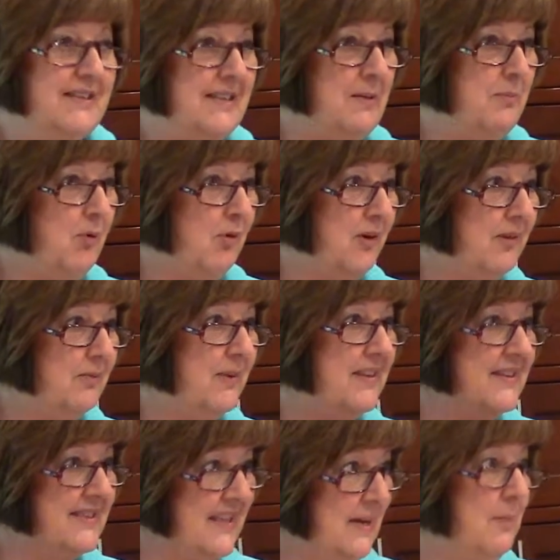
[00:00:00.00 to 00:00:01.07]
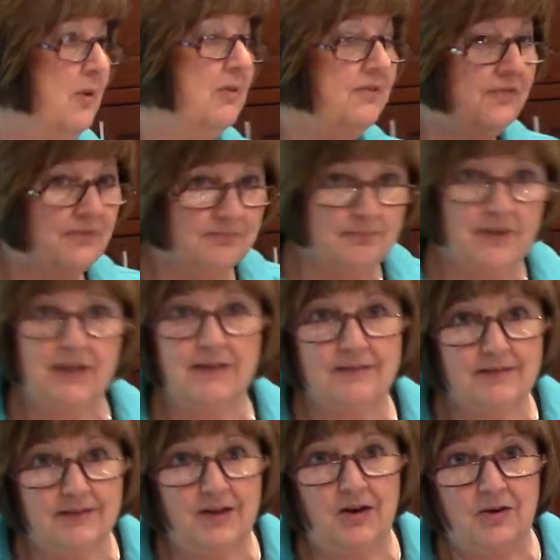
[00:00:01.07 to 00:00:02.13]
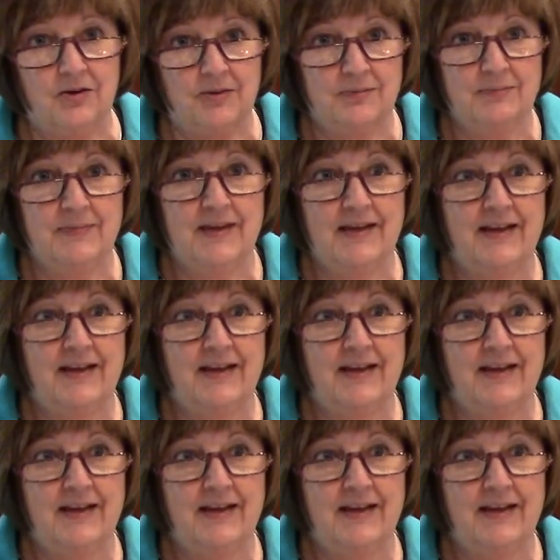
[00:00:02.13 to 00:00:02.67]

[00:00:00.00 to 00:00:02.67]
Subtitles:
get bored with the same old meals at home?